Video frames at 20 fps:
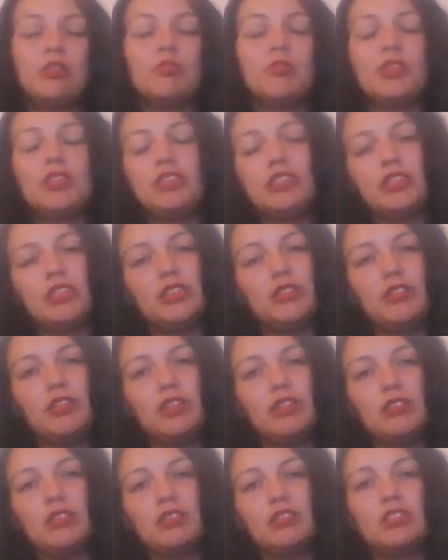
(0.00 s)

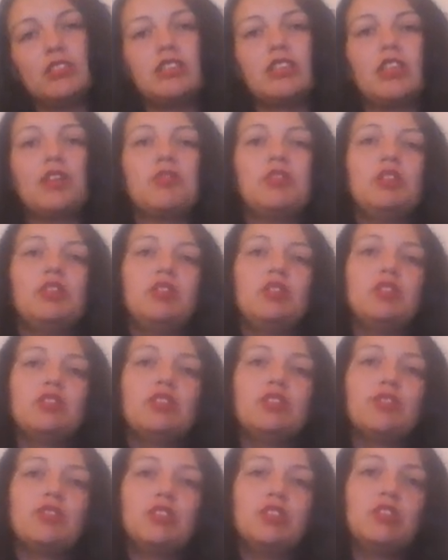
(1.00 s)
materials that they would
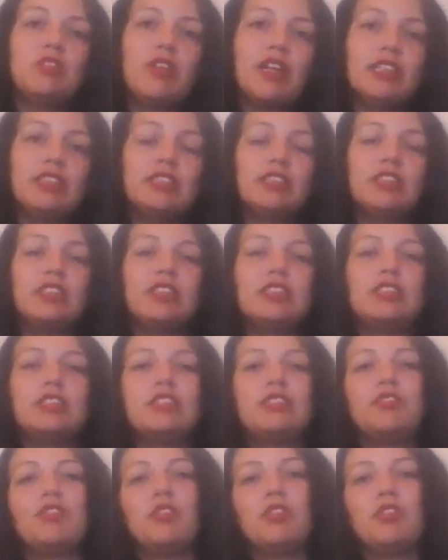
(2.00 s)
use for dresses,